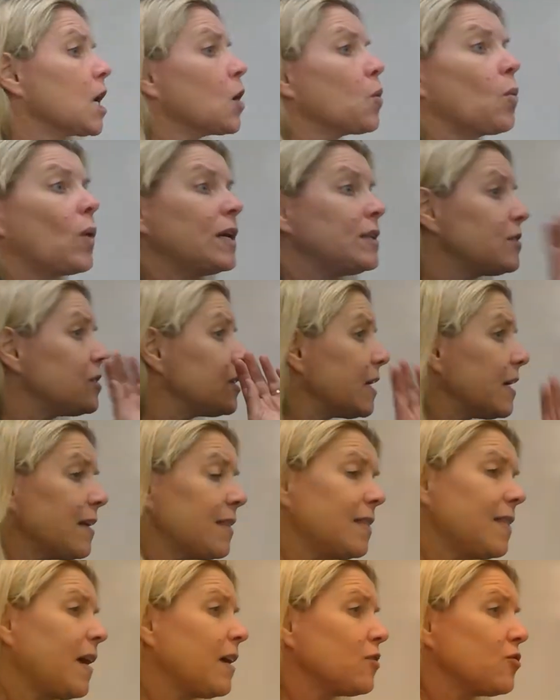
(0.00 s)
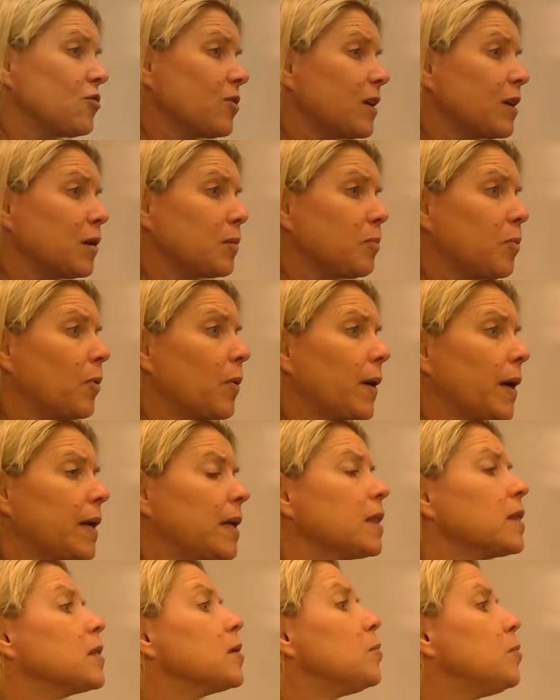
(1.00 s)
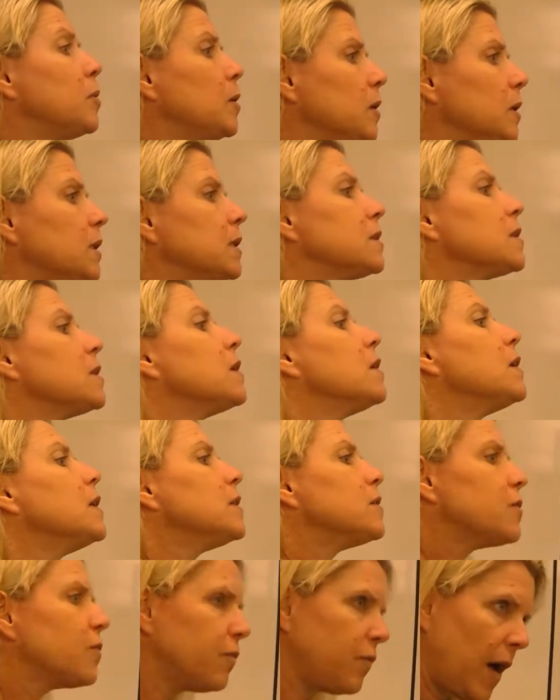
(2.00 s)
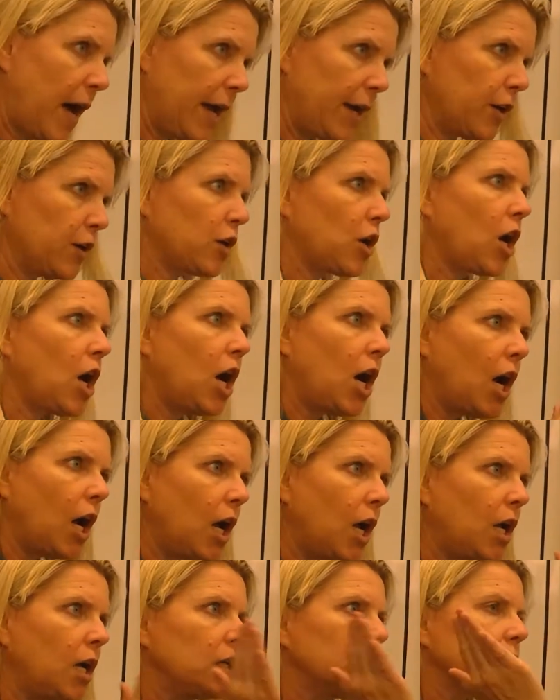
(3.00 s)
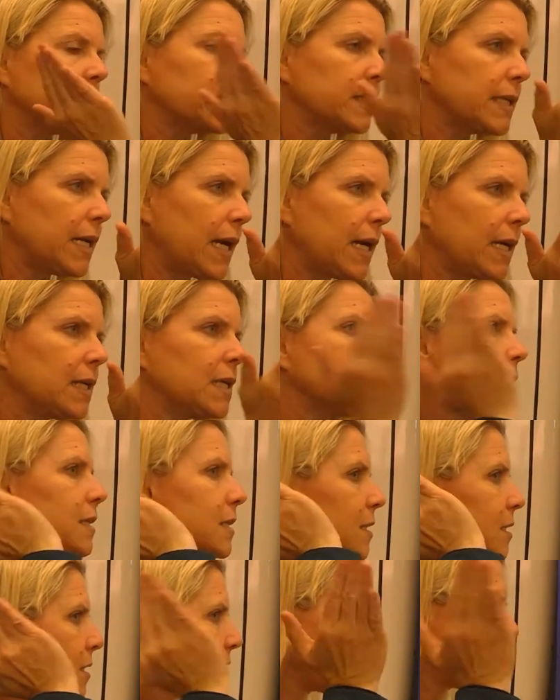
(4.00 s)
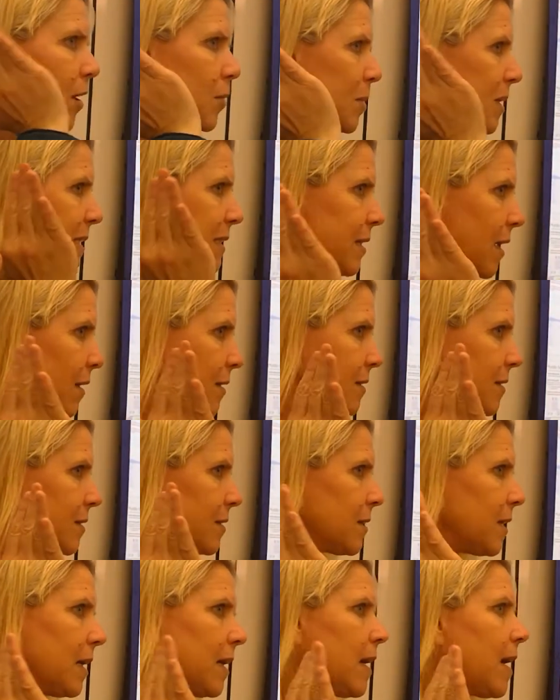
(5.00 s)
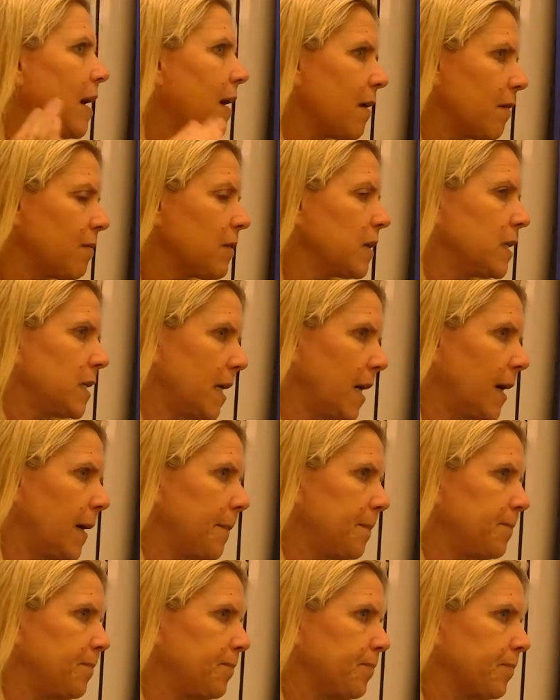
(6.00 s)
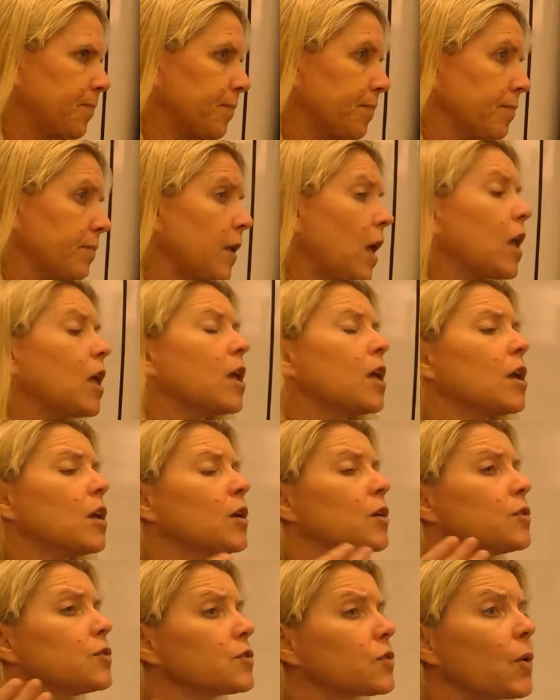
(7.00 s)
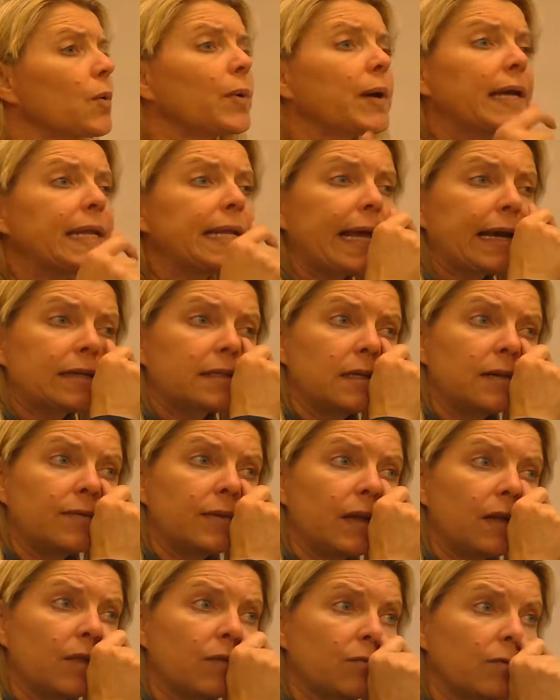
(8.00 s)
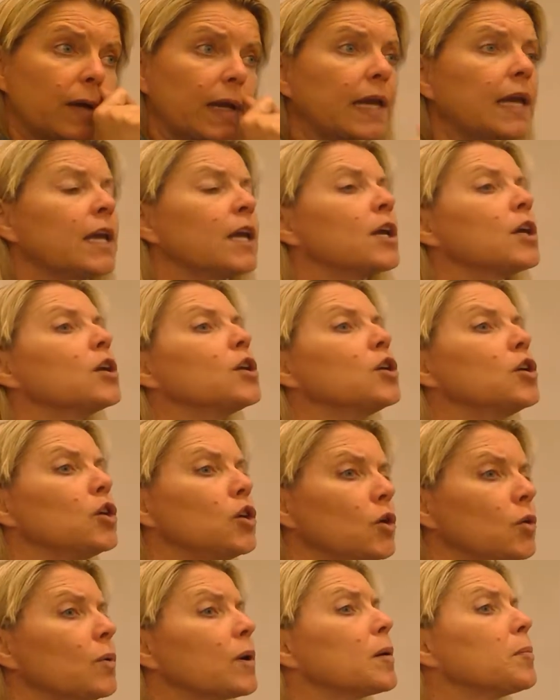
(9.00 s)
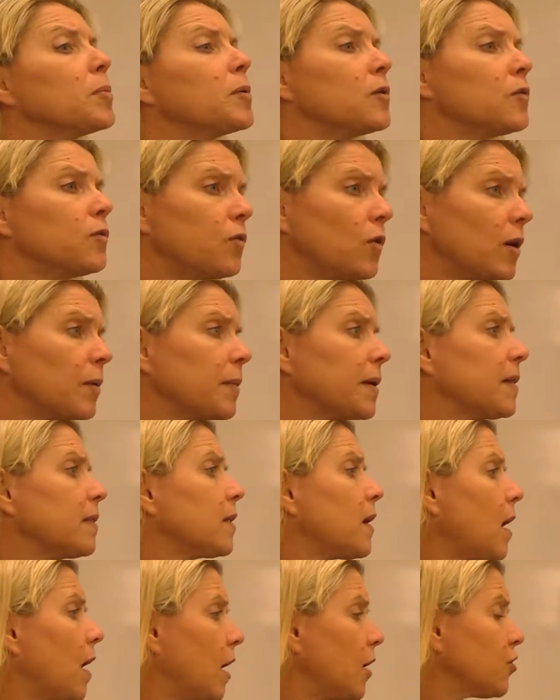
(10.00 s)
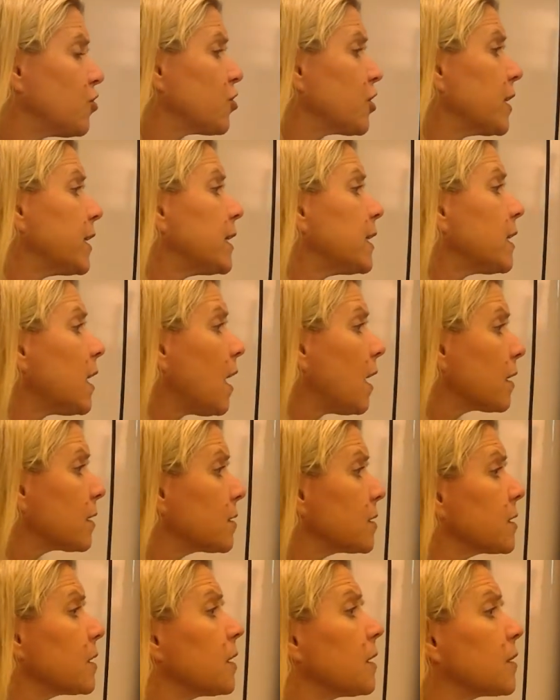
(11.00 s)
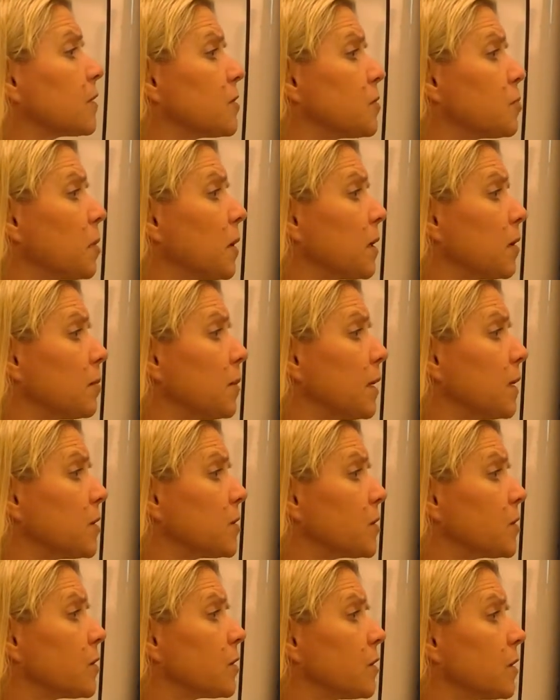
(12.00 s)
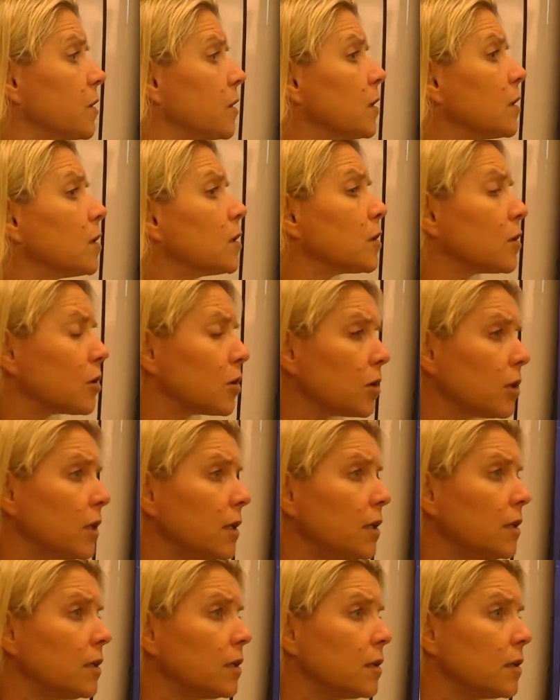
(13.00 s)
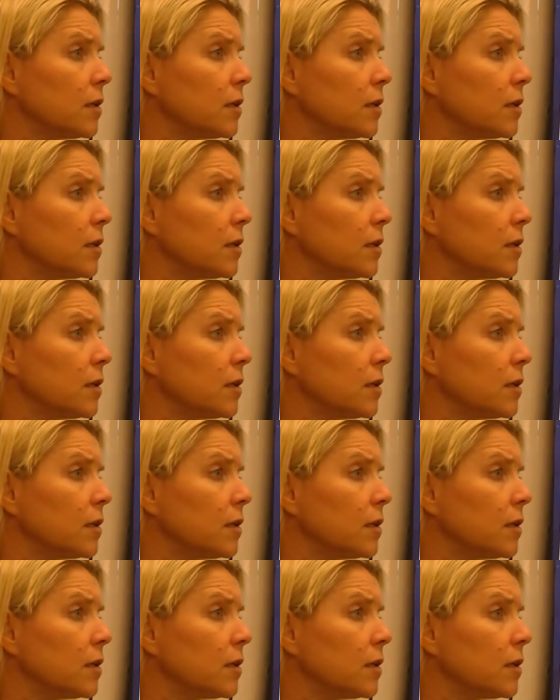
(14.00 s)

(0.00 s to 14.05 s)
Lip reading: Once you hit that trigger point, the bullet is fired. All or none, same intensity every time. So in activity 3, you are performing the Hodgkin and Huxley experiments. Good?